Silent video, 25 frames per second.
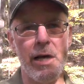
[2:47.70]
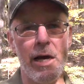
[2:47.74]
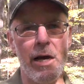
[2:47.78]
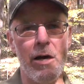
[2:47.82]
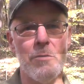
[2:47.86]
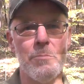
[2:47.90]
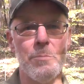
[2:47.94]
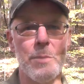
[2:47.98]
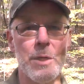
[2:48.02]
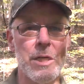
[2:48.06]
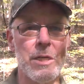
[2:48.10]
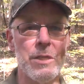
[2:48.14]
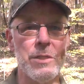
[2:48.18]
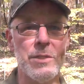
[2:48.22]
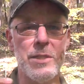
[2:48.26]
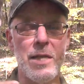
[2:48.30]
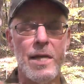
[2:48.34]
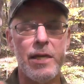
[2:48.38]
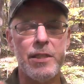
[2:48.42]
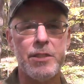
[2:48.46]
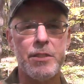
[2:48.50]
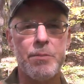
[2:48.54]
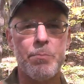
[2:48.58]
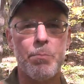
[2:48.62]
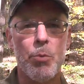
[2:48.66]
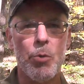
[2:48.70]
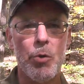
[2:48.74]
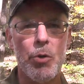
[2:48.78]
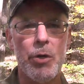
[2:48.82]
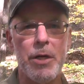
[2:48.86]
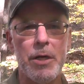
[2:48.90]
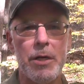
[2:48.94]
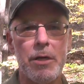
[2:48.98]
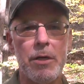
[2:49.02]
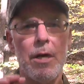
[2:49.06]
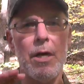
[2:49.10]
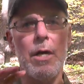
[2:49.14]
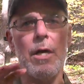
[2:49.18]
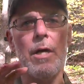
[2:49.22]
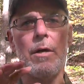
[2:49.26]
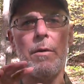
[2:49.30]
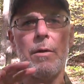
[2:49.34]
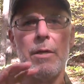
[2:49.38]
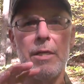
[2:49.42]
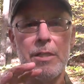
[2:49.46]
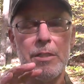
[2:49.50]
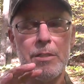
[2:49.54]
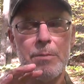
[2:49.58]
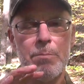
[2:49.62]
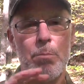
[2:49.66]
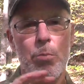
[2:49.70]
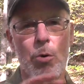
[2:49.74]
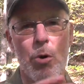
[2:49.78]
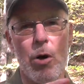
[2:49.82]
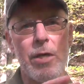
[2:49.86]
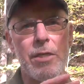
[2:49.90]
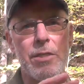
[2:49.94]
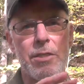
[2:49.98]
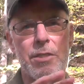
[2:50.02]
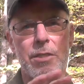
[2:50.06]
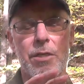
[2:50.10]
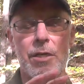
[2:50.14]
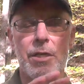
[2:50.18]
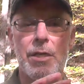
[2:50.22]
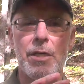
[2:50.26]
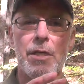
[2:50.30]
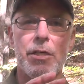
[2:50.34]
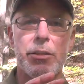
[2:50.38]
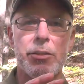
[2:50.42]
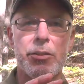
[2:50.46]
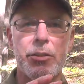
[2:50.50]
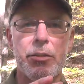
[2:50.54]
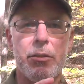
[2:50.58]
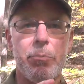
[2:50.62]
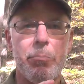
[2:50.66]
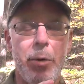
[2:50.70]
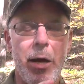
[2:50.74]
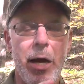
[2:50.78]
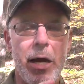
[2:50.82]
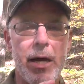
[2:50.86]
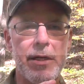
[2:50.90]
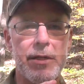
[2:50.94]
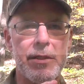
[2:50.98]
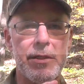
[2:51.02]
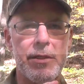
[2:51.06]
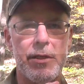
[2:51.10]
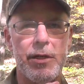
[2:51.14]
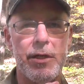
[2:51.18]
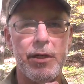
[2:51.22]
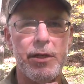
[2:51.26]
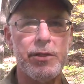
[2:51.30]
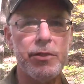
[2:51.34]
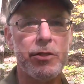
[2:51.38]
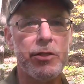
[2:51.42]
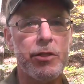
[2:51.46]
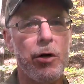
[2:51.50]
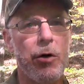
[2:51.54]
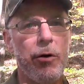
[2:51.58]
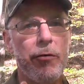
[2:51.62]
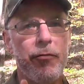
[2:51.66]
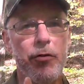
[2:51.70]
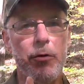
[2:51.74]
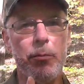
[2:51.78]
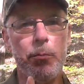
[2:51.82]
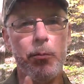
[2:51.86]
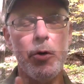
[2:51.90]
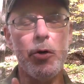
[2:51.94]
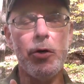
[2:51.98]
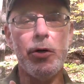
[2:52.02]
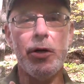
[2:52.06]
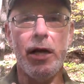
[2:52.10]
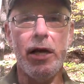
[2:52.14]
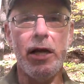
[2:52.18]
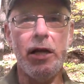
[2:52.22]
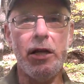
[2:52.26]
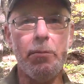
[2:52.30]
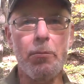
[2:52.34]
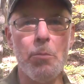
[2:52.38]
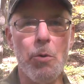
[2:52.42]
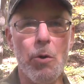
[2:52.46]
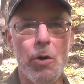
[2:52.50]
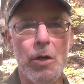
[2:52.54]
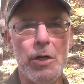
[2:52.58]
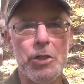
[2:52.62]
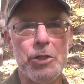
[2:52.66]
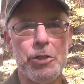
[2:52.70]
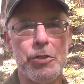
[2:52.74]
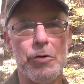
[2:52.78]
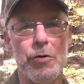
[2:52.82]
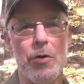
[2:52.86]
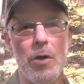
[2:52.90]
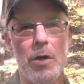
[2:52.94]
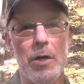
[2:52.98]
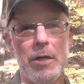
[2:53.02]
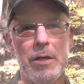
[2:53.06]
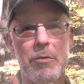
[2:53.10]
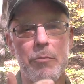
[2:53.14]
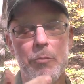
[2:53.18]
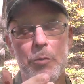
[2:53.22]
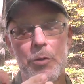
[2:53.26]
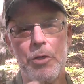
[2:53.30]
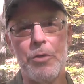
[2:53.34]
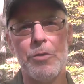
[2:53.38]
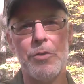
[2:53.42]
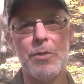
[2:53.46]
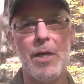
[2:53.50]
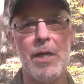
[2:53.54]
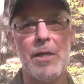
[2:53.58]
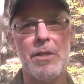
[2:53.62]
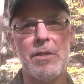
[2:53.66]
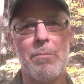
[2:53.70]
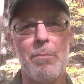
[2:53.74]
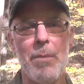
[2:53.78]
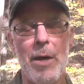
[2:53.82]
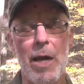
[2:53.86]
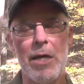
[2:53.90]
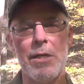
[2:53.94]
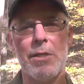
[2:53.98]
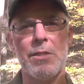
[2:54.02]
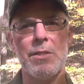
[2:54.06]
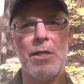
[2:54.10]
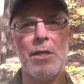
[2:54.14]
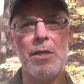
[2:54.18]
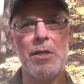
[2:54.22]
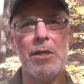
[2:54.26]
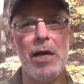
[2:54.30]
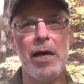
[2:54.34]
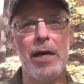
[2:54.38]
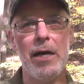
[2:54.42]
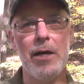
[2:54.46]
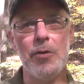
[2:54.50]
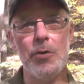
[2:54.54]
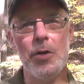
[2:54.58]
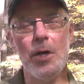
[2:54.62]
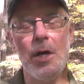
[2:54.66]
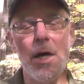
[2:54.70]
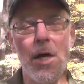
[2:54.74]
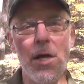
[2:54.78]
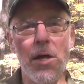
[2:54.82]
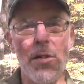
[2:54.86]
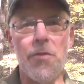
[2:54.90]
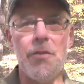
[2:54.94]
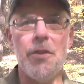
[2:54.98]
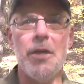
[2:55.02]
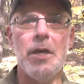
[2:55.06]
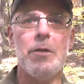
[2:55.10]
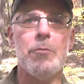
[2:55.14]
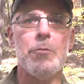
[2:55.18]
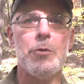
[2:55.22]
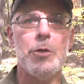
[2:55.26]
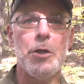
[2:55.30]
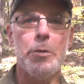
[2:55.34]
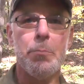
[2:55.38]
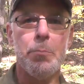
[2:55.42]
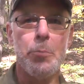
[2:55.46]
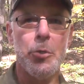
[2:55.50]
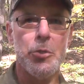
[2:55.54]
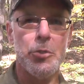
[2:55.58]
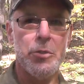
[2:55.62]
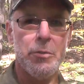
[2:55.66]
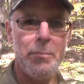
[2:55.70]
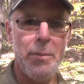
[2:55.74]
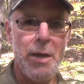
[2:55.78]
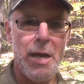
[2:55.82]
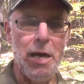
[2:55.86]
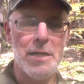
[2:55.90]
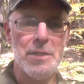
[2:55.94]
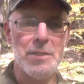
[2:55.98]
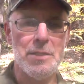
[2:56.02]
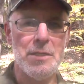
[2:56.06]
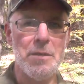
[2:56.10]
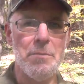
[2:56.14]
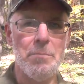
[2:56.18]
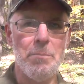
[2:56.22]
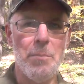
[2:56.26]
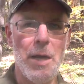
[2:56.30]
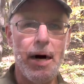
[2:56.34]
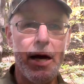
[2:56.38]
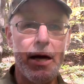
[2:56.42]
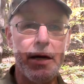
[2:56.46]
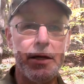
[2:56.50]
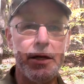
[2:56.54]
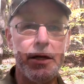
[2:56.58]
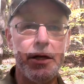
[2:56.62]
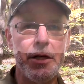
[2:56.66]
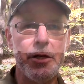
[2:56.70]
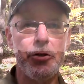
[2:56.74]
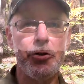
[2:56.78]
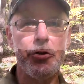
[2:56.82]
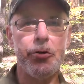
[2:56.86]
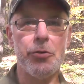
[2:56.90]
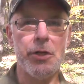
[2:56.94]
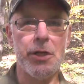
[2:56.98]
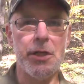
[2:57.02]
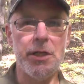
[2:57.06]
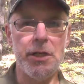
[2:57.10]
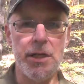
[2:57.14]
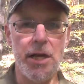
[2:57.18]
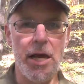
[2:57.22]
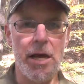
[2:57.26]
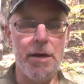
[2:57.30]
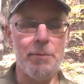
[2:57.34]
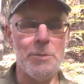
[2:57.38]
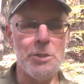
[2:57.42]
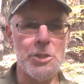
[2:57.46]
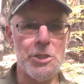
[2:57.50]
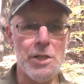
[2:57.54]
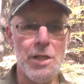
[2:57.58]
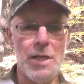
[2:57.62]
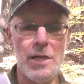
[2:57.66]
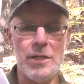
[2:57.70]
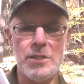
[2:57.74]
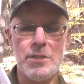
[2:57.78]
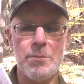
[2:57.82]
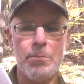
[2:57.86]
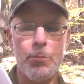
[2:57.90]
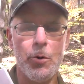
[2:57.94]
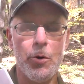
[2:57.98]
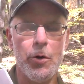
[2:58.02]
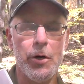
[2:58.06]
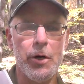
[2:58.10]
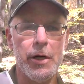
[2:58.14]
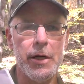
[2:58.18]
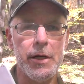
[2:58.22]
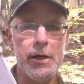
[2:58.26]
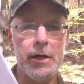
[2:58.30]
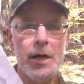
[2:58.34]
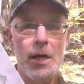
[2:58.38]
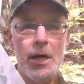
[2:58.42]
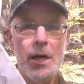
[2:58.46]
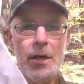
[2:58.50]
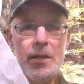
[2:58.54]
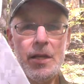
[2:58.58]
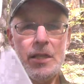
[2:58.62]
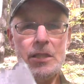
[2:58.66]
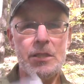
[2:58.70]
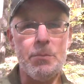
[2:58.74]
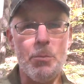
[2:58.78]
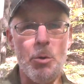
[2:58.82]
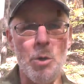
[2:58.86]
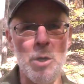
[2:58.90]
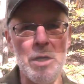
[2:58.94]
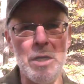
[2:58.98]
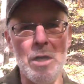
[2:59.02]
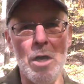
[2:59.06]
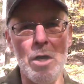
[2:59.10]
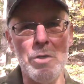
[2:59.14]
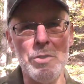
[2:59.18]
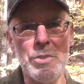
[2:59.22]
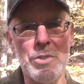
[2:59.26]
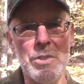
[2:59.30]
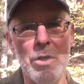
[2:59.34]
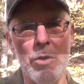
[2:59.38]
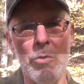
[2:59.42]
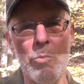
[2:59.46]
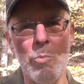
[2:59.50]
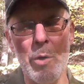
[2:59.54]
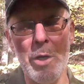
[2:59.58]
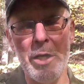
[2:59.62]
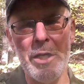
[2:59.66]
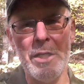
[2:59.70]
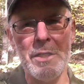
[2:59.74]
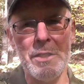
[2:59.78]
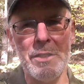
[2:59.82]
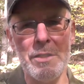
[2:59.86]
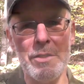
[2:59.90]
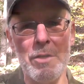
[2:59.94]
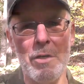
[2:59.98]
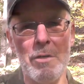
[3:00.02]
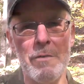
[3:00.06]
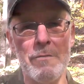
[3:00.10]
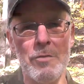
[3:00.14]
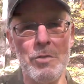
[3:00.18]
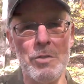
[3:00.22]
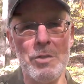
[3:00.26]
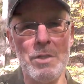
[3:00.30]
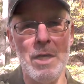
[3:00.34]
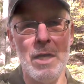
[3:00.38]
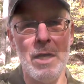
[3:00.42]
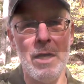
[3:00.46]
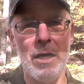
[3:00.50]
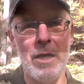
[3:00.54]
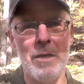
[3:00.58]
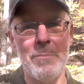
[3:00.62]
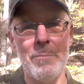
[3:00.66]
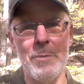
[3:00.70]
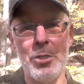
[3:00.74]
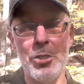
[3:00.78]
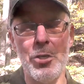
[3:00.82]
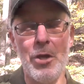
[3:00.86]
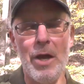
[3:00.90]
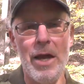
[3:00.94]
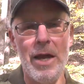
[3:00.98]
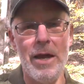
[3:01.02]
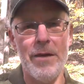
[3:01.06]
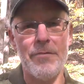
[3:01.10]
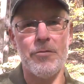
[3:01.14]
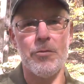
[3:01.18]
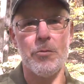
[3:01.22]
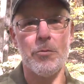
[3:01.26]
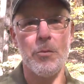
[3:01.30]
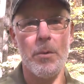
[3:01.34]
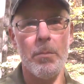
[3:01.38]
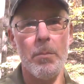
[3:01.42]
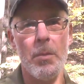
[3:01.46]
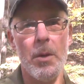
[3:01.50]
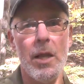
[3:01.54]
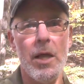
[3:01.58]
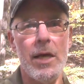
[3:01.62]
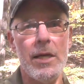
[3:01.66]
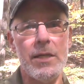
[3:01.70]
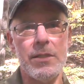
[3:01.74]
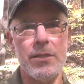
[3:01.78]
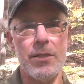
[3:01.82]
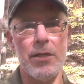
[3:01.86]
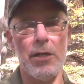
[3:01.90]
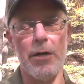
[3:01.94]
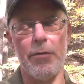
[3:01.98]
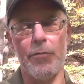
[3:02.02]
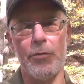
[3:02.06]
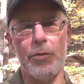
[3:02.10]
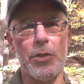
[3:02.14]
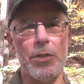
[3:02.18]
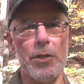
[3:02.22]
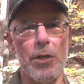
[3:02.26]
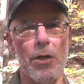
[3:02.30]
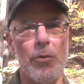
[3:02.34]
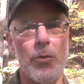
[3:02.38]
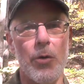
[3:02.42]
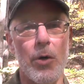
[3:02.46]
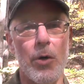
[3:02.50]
out, because that spring is braced against the magazine. So if you put any pressure on it when you take the magazine out, then when you put the magazine back in, you can damage that spring. That spring also weakens over time, and you have to replace it every so